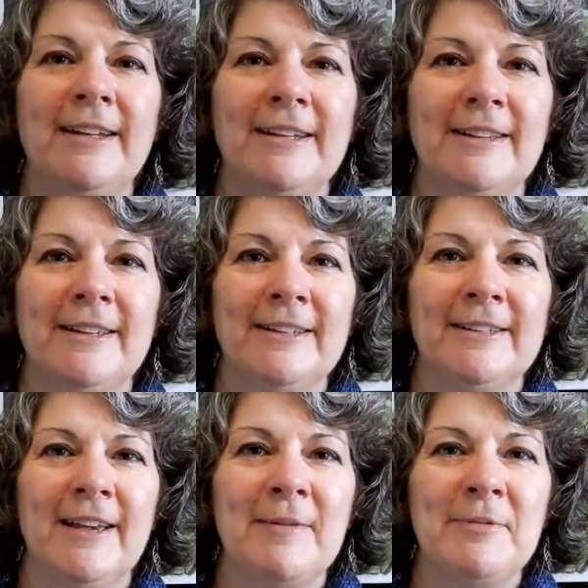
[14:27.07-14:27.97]
I did
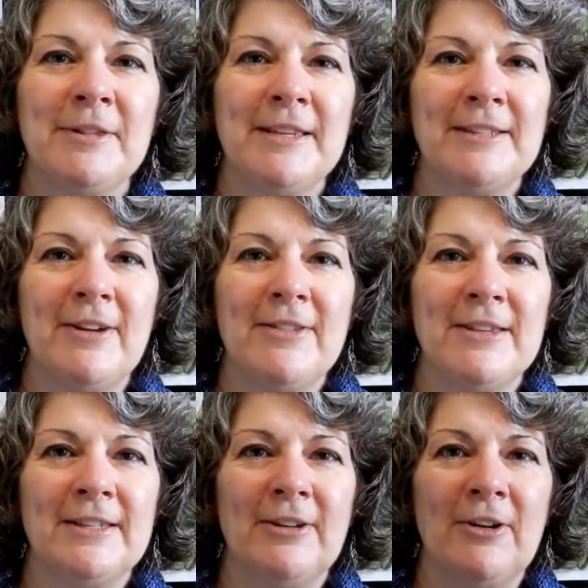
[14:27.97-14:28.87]
this. I put this on
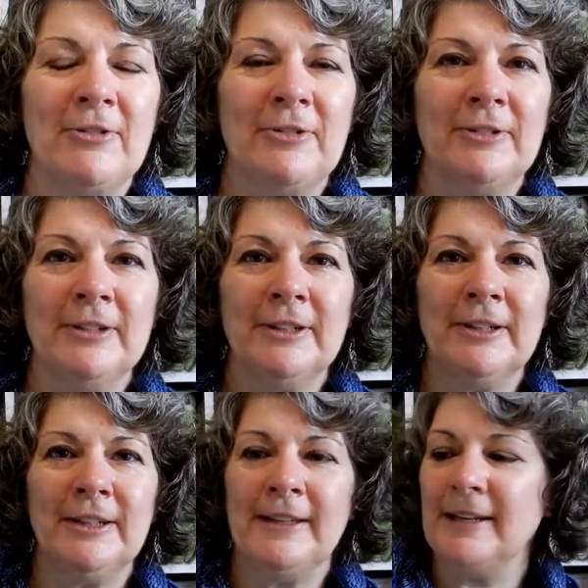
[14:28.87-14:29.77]
the sock
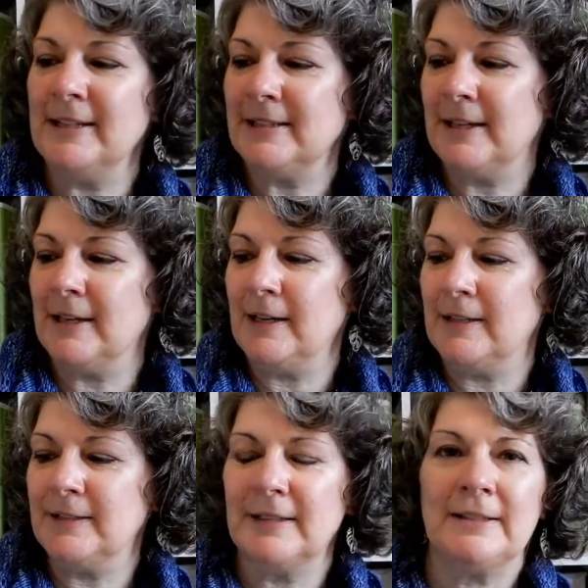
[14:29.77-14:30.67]
ruler, and then it
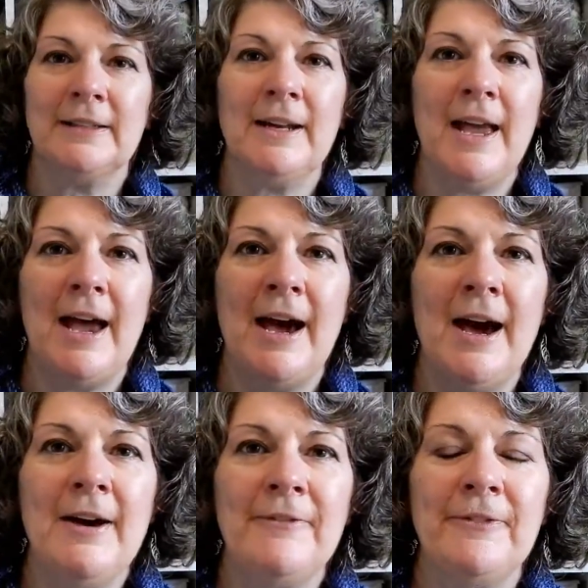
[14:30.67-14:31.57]
said
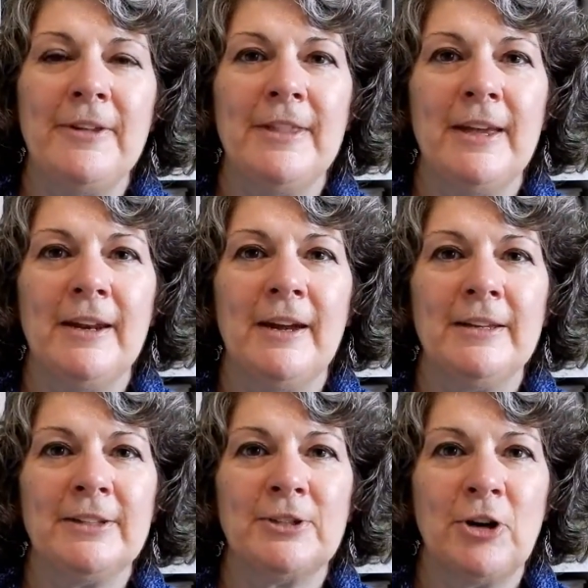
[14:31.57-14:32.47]
6.5, and then
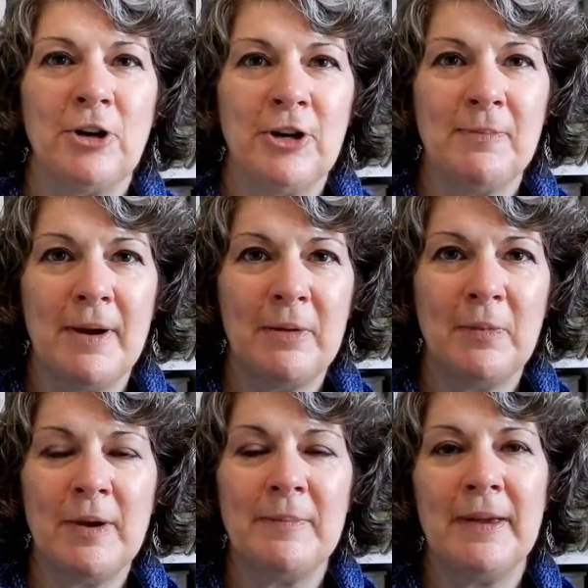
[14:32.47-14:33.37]
I started my
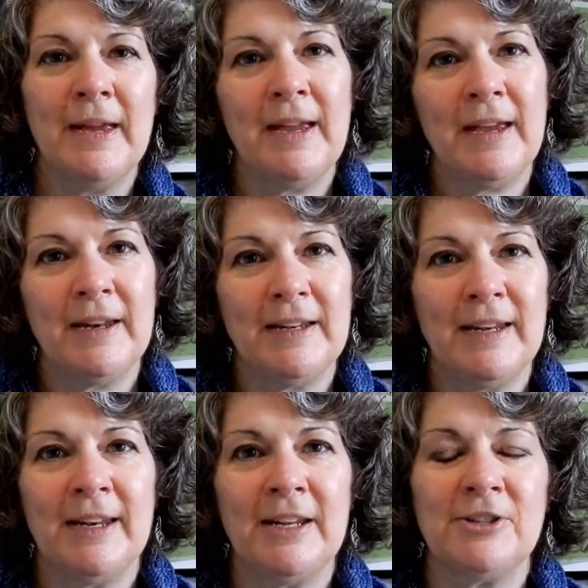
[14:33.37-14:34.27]
ribbing and
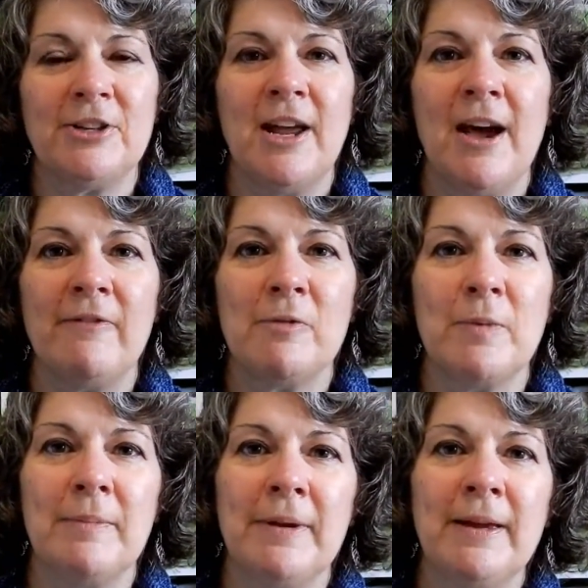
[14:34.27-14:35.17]
did 1.5 inches
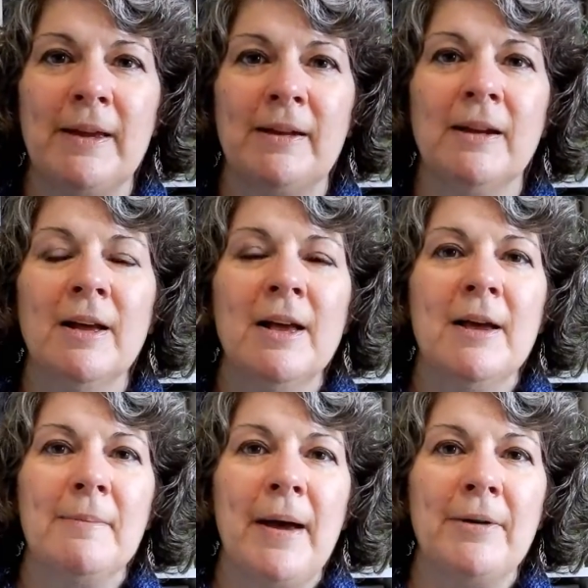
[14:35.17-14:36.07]
of ribbing and
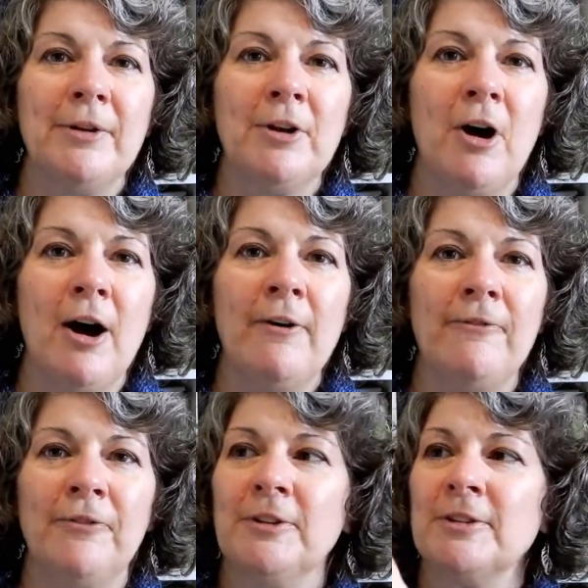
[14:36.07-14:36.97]
bound it
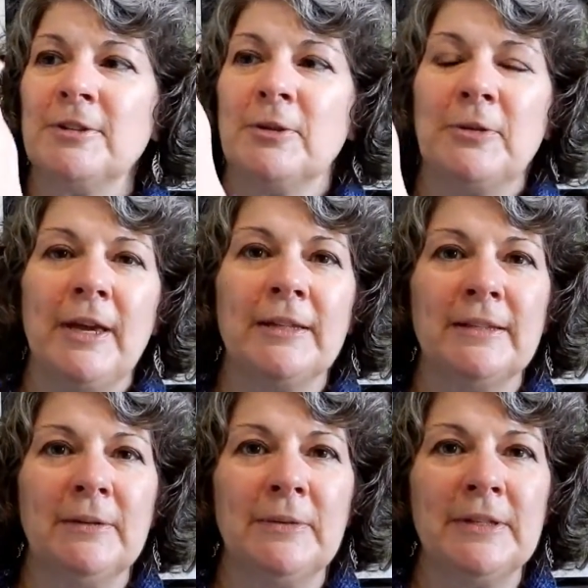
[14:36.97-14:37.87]
off. And so
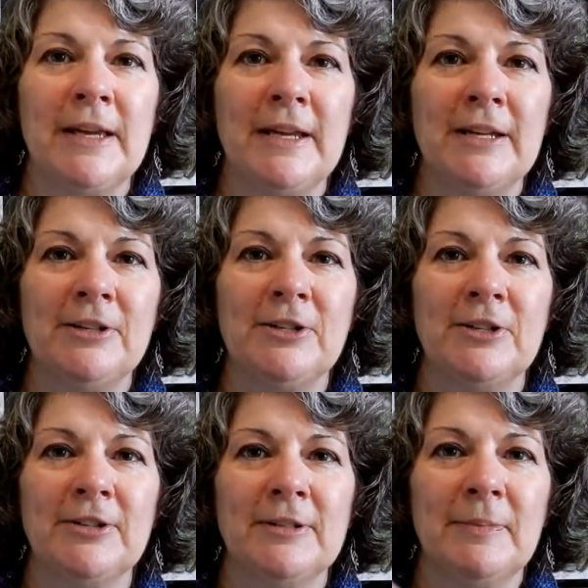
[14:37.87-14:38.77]
yes, it was 8
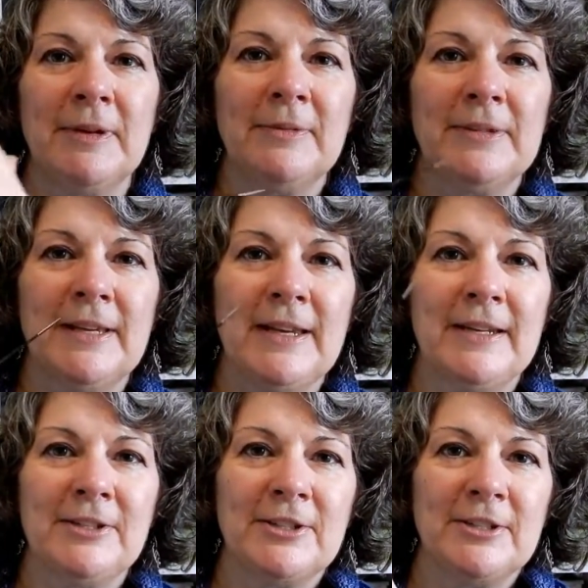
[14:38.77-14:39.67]
inches, but it was 8
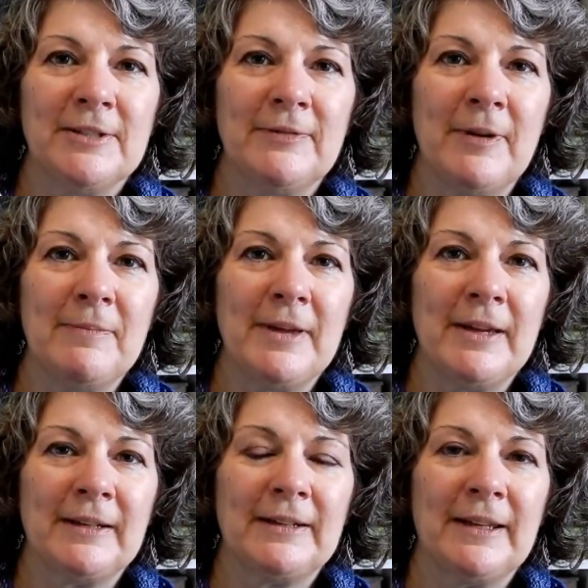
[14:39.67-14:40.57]
inches from
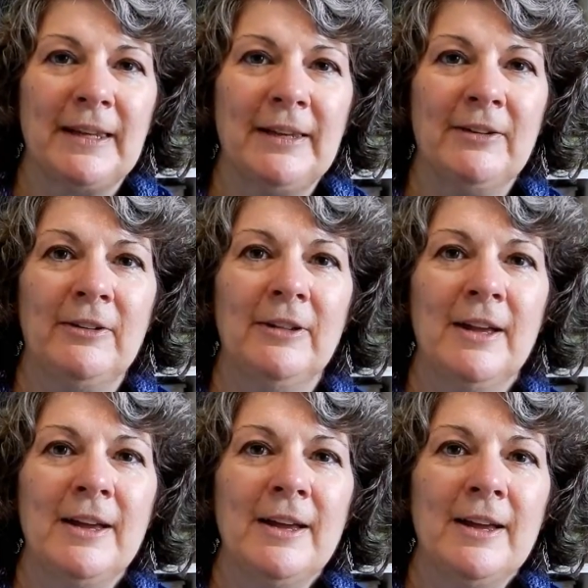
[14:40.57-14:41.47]
the heel,